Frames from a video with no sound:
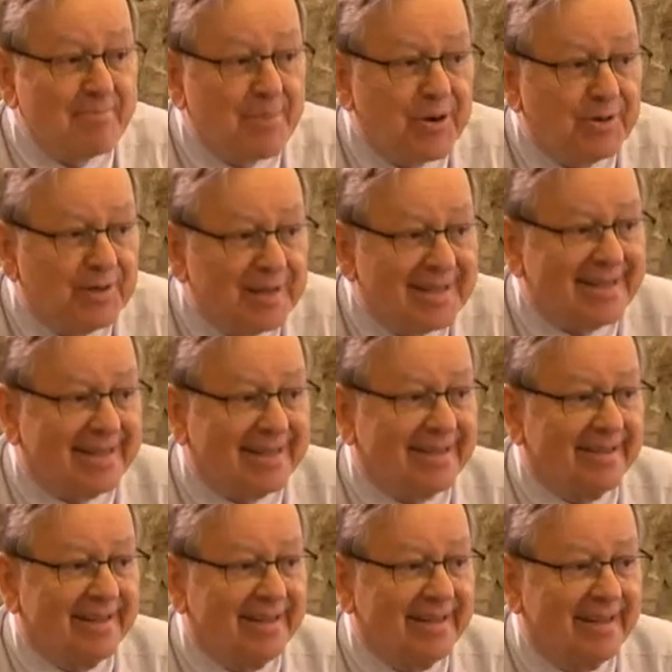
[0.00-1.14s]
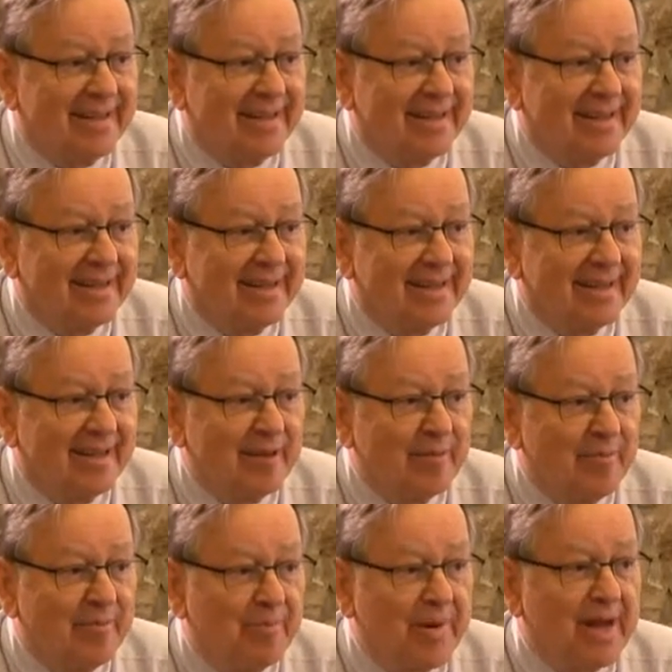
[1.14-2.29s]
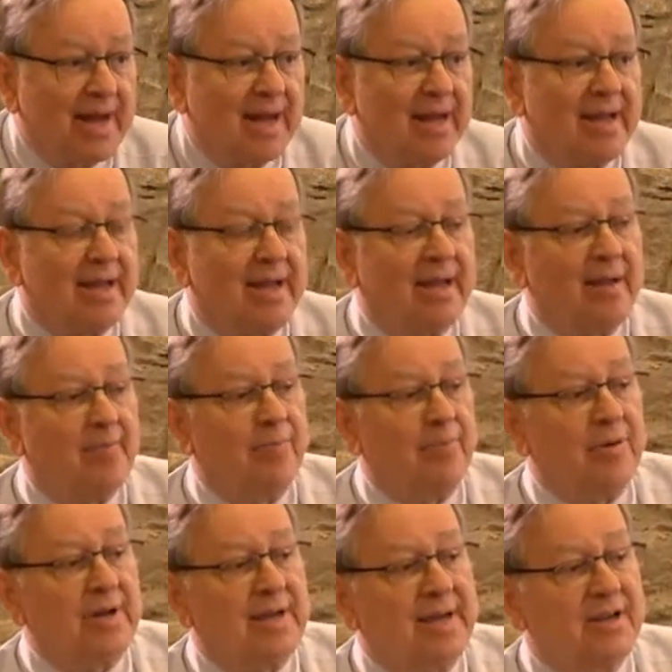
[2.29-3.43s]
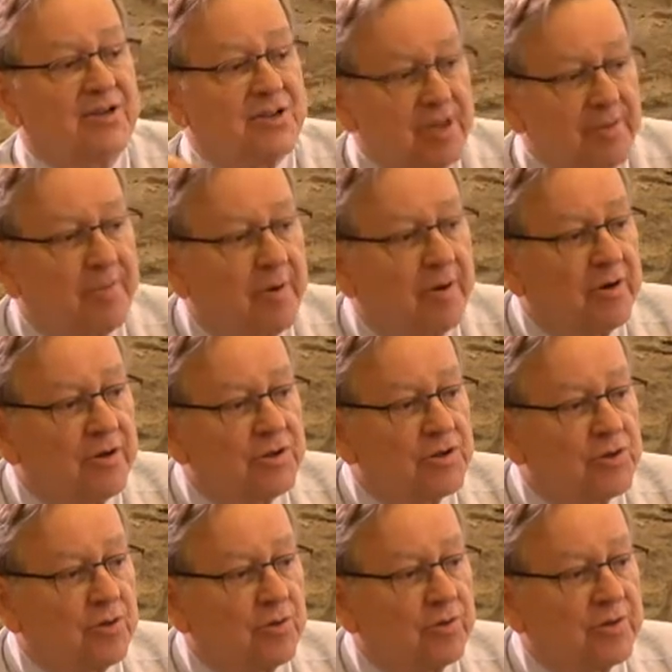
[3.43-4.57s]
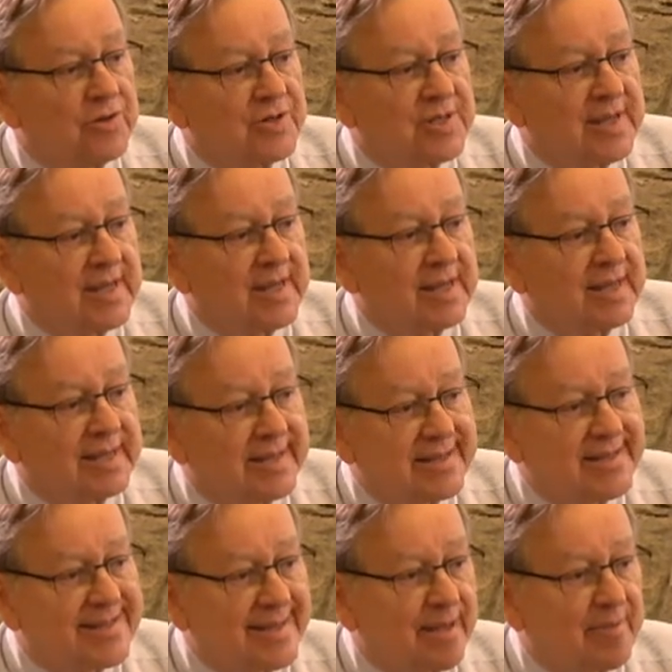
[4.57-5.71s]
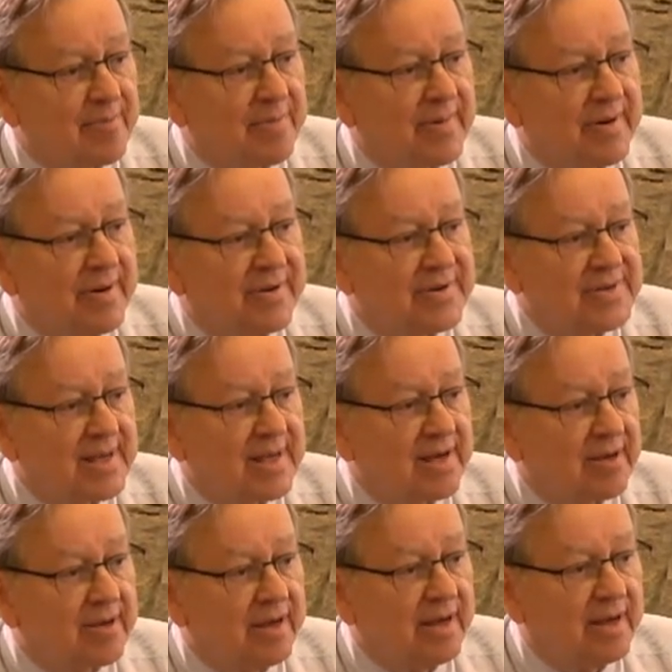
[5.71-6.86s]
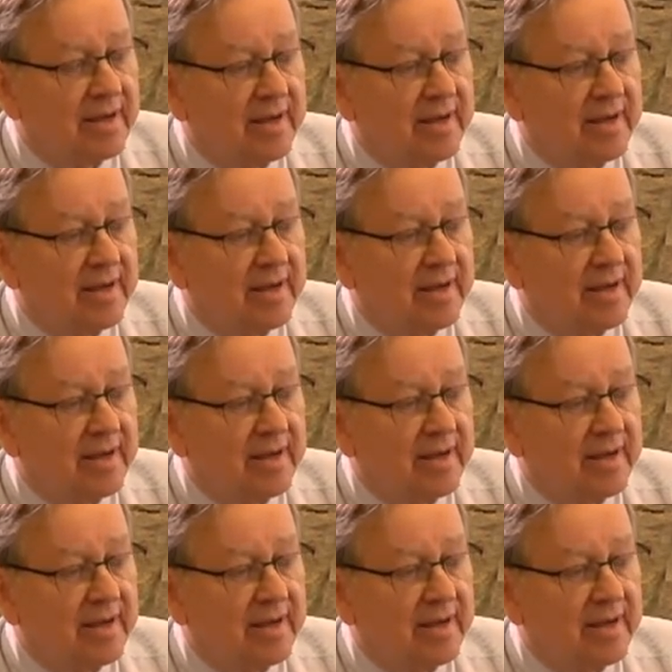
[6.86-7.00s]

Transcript: politically by putting a chip on his shoulder, saying this emperor is not a good